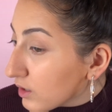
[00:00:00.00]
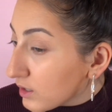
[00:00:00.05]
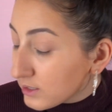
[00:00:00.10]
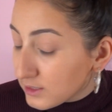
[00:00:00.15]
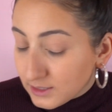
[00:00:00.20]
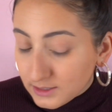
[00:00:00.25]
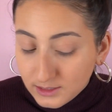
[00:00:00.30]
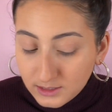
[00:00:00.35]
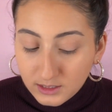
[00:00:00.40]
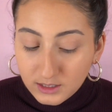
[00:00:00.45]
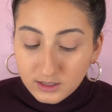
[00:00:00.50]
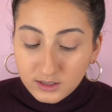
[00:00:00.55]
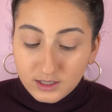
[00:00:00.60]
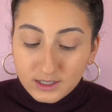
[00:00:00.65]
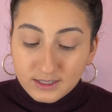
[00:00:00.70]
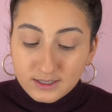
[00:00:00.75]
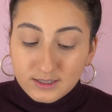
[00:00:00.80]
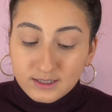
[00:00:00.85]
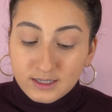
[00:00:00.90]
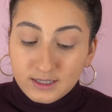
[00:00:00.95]
It's setting it
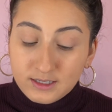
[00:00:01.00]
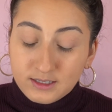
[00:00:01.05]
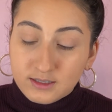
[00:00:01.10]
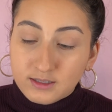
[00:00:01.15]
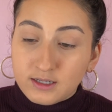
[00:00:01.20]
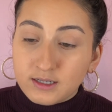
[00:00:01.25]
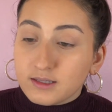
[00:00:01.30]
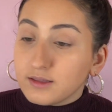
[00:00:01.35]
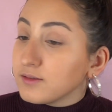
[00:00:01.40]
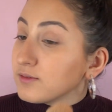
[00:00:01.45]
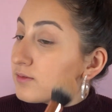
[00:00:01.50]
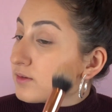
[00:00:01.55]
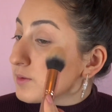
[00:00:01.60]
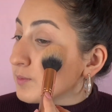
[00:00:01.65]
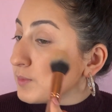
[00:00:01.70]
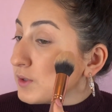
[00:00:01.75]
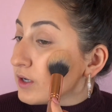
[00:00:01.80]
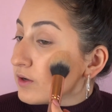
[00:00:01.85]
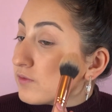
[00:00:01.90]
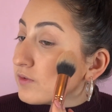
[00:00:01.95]
nicely and it's like the
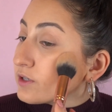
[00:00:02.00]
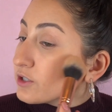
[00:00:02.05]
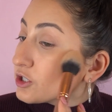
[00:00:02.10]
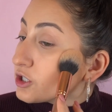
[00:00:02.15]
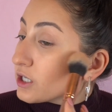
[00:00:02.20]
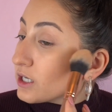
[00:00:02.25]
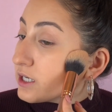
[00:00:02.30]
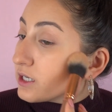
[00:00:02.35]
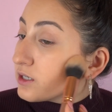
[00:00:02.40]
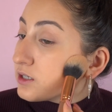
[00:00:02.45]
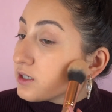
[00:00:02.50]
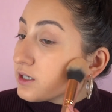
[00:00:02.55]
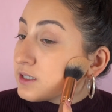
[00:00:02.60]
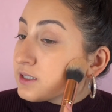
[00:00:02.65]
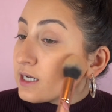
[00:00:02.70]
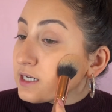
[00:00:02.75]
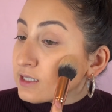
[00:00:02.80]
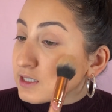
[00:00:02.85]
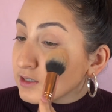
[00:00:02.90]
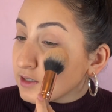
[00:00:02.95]
perfect shade. It's
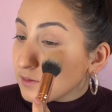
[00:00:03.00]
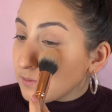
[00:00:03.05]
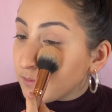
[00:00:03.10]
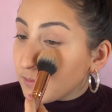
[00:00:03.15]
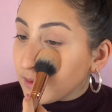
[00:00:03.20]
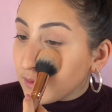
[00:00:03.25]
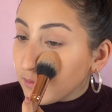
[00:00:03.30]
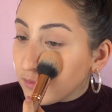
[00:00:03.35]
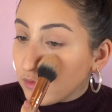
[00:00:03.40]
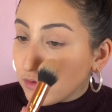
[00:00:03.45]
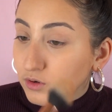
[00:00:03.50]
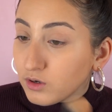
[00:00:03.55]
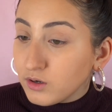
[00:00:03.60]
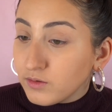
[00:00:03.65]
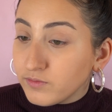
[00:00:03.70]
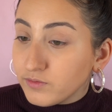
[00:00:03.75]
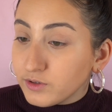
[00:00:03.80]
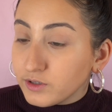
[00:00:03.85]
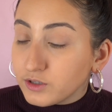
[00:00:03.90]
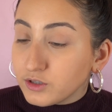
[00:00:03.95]
adding a bit more
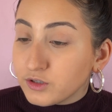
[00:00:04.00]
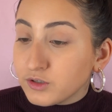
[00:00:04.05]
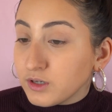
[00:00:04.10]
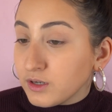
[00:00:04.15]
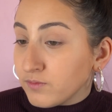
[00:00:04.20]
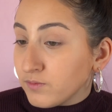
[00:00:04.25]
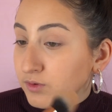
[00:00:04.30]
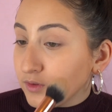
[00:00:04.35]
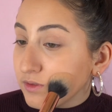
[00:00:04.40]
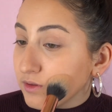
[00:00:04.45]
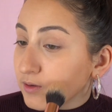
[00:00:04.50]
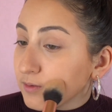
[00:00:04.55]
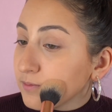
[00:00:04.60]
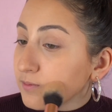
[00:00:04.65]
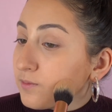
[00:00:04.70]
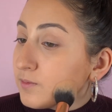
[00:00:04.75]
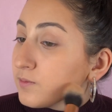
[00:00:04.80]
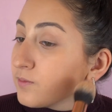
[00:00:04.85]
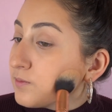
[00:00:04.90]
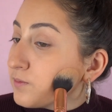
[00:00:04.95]
coverage to
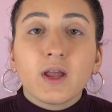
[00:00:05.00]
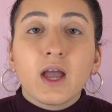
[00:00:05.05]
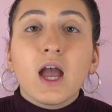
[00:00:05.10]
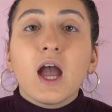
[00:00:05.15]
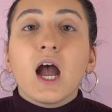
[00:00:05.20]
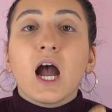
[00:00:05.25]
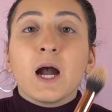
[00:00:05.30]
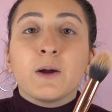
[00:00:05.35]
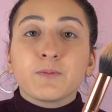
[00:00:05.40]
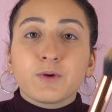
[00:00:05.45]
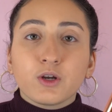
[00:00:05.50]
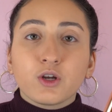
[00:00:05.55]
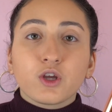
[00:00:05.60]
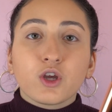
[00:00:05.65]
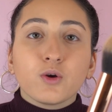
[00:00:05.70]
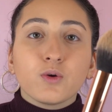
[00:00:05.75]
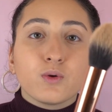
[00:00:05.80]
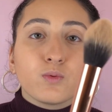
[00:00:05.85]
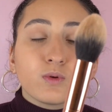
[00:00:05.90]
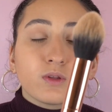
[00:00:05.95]
everything. I'm gonna
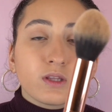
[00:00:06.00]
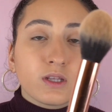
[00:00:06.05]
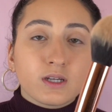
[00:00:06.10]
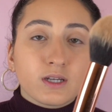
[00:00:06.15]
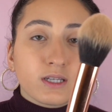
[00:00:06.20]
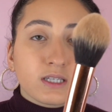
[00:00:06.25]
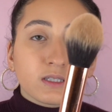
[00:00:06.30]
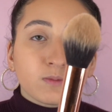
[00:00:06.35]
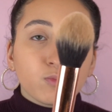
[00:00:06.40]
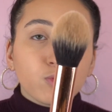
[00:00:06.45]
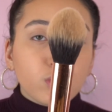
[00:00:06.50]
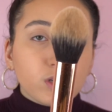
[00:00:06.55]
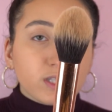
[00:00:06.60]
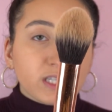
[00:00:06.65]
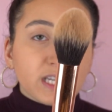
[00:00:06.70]
go in with the smaller